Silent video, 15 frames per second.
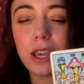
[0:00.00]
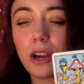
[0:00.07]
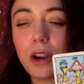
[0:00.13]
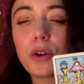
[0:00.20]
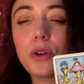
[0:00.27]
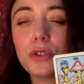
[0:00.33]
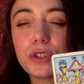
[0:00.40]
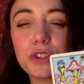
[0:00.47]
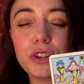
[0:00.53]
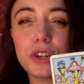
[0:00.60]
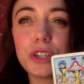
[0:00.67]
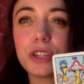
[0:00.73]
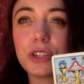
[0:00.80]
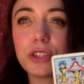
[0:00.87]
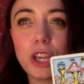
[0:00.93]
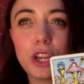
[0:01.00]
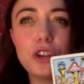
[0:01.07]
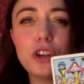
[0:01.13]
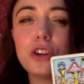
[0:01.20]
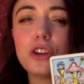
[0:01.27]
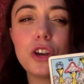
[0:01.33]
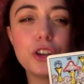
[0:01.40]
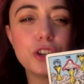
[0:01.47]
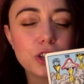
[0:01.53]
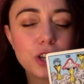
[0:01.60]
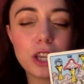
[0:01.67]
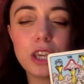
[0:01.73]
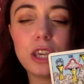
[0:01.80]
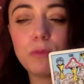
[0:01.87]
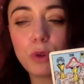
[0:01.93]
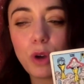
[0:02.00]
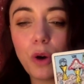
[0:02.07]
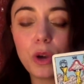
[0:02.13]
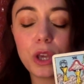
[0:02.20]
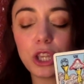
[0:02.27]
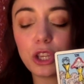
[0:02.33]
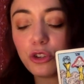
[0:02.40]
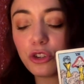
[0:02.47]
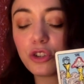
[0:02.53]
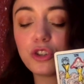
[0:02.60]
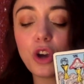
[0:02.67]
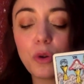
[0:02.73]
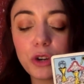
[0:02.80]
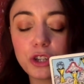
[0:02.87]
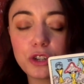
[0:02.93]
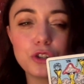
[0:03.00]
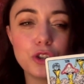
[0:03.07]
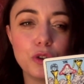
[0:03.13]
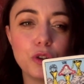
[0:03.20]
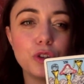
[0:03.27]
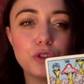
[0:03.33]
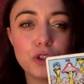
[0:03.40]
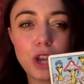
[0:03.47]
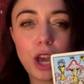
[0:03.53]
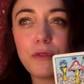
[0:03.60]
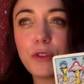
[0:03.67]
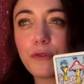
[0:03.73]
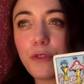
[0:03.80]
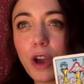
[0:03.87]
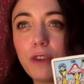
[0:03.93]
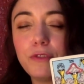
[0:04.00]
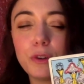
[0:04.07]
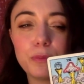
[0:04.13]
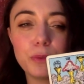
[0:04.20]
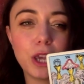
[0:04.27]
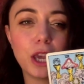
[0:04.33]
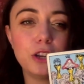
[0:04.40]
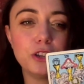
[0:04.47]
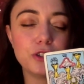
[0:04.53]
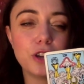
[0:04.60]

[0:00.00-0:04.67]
Like our culture is just like, no, no, no, you just got to keep going. Like you should know what you're doing. You should have your five year plan.